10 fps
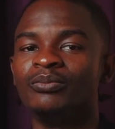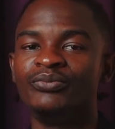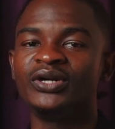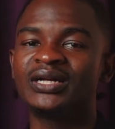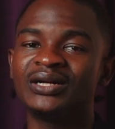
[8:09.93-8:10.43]

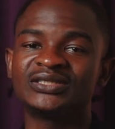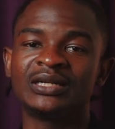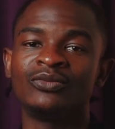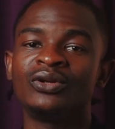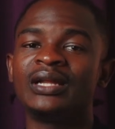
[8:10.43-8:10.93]
Breakouts are
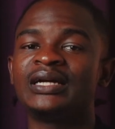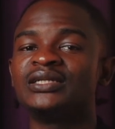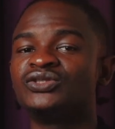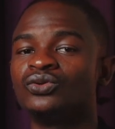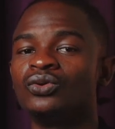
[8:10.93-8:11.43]
more
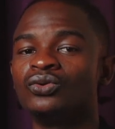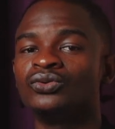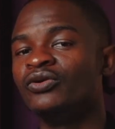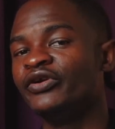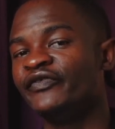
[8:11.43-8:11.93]
likely to
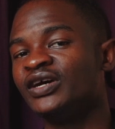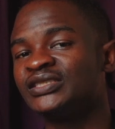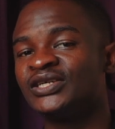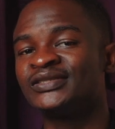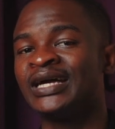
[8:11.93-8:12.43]
hold.
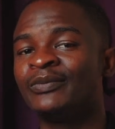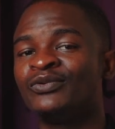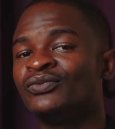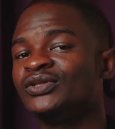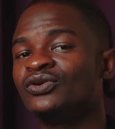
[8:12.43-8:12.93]
Reversals
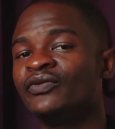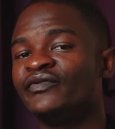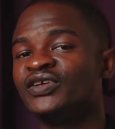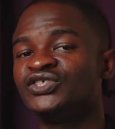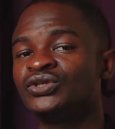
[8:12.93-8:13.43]
happen with
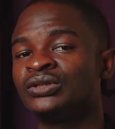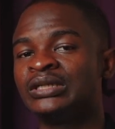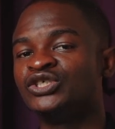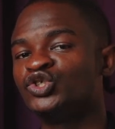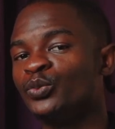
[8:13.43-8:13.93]
conviction.
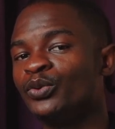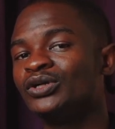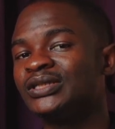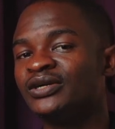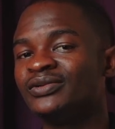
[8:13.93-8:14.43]

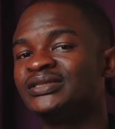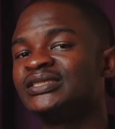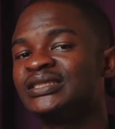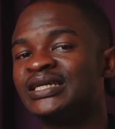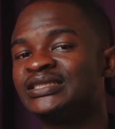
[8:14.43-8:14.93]
Support and
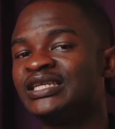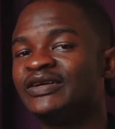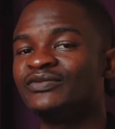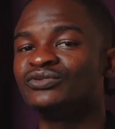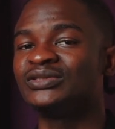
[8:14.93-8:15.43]
resistance
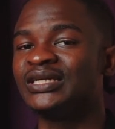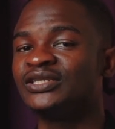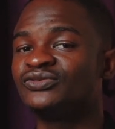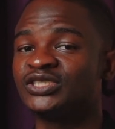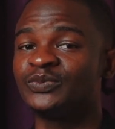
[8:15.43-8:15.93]
levels
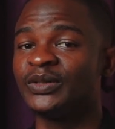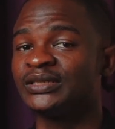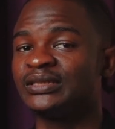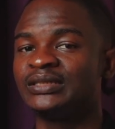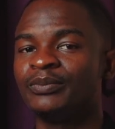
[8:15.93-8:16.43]
get
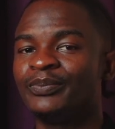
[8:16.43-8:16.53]
respected.